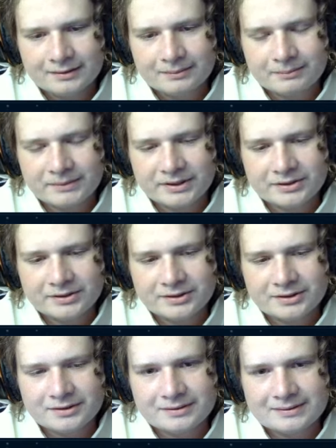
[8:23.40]

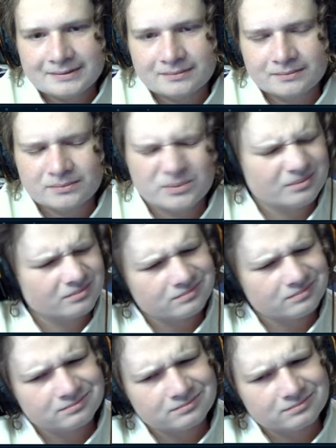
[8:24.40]
because
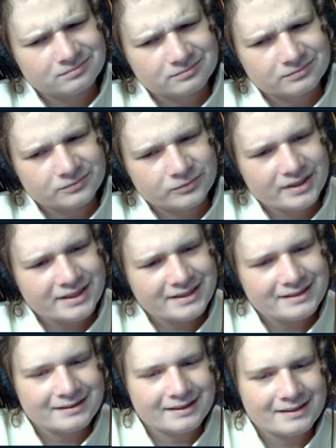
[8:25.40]
why did he
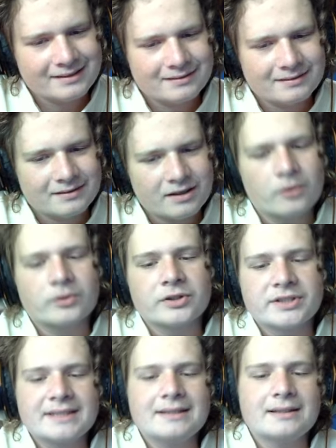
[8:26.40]
take, oh, because
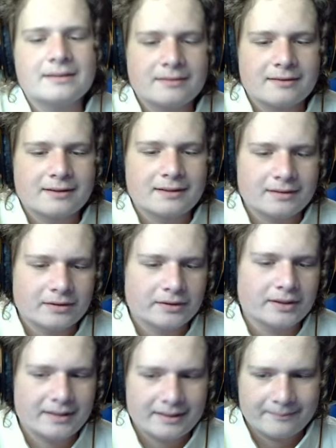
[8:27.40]
he didn't think,
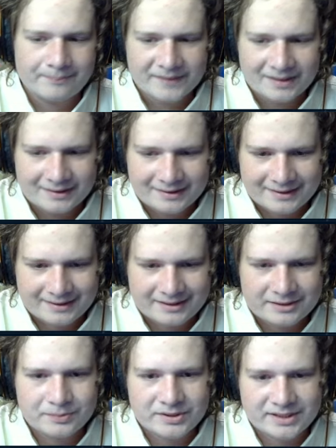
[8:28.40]
okay, yeah, in this
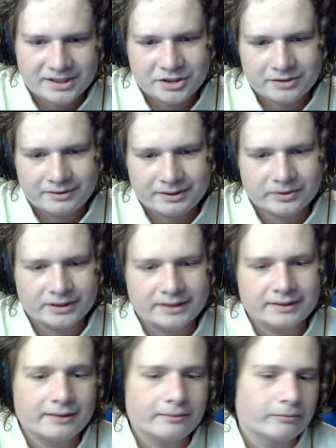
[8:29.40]
position he was like,
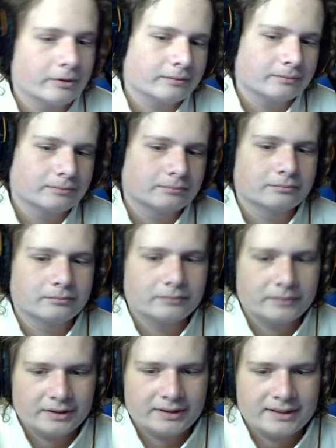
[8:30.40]
yeah, well,
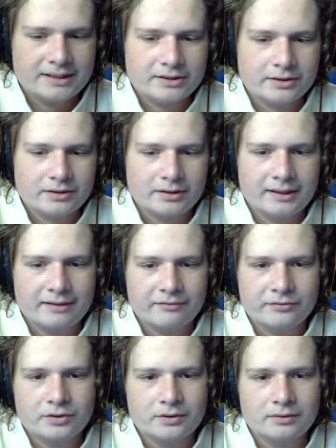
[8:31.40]
he's gonna have
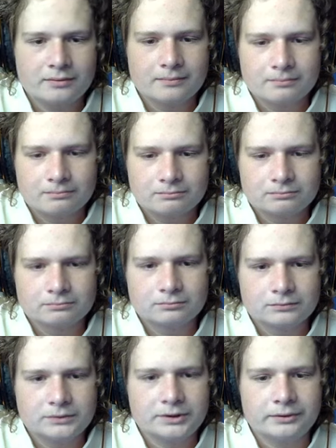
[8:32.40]
to,
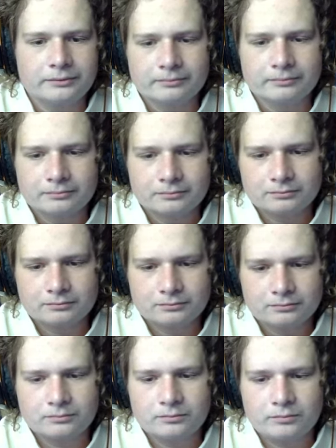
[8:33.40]
you know,
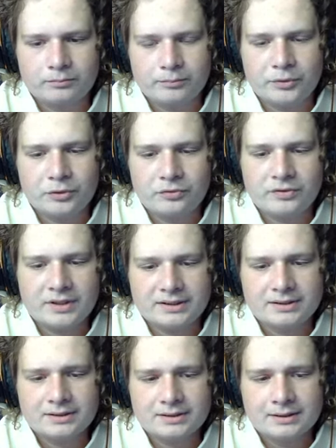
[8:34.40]
move
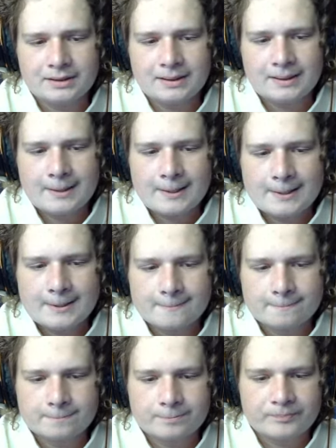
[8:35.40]
this,
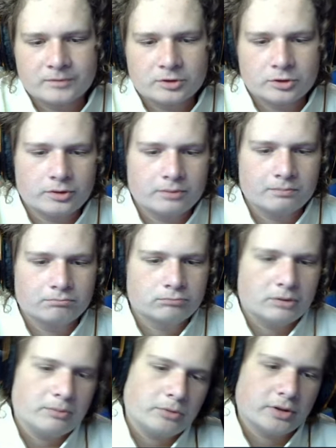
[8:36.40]
so
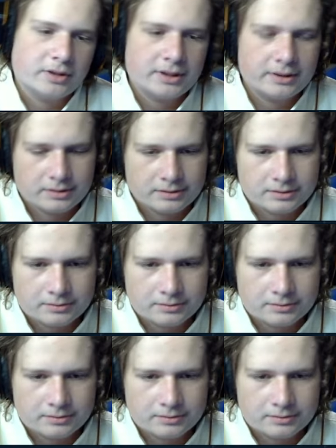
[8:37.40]
I'm gonna take this.